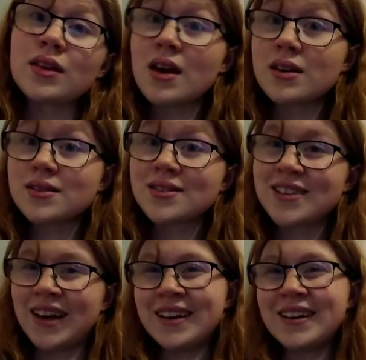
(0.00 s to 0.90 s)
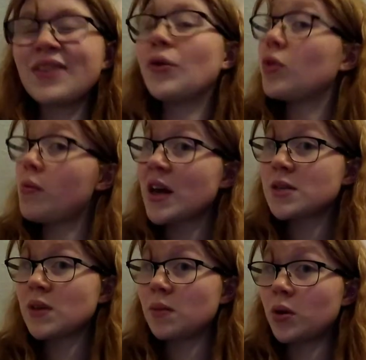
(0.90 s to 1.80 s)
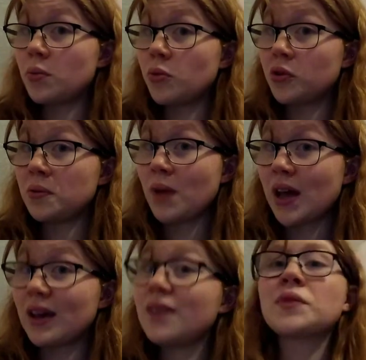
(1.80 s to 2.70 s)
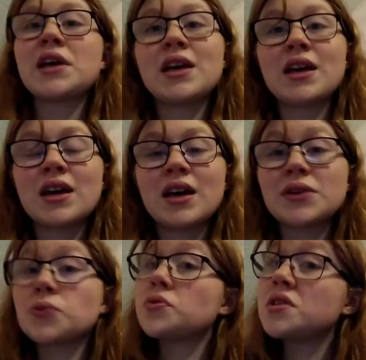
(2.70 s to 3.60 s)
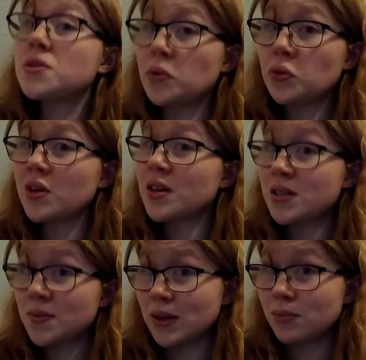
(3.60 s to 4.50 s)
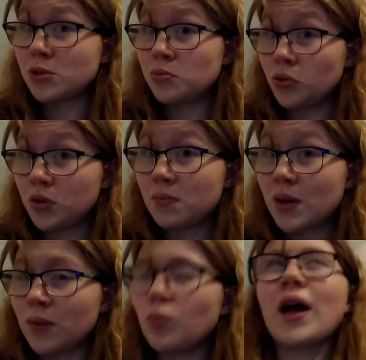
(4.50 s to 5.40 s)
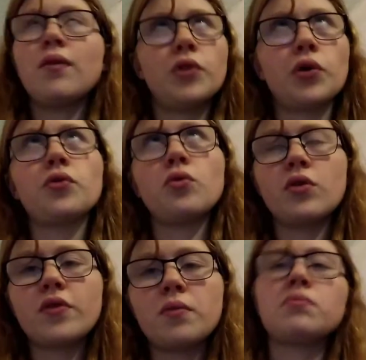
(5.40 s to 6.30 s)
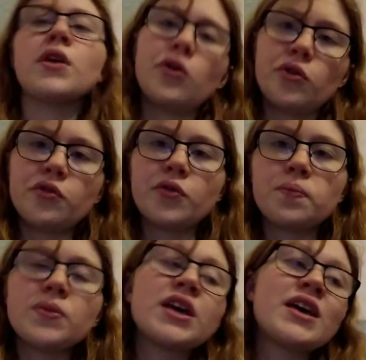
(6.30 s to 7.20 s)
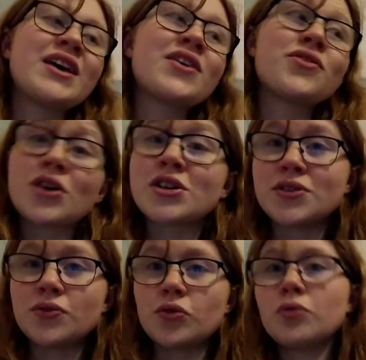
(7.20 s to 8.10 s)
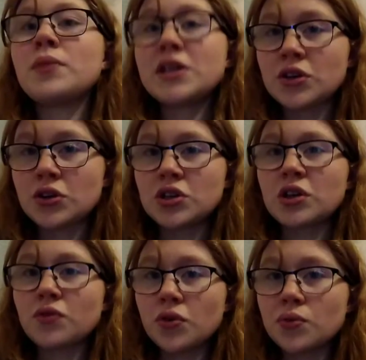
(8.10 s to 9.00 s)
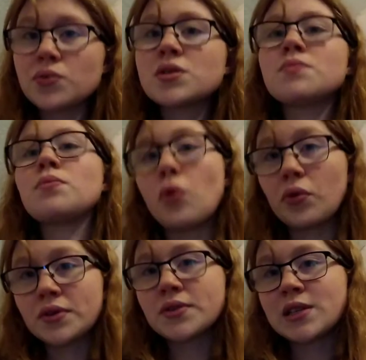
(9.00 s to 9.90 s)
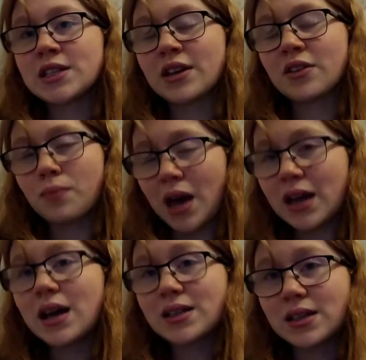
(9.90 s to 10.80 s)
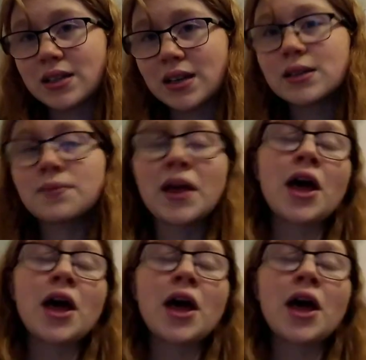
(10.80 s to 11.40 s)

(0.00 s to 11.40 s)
Yes. All the best people are born in May, and all the spookiest people are born in May. Well, not all of them, a lot of them. First of all, Peter Cushing, of course, born on the 26th of May, as I said.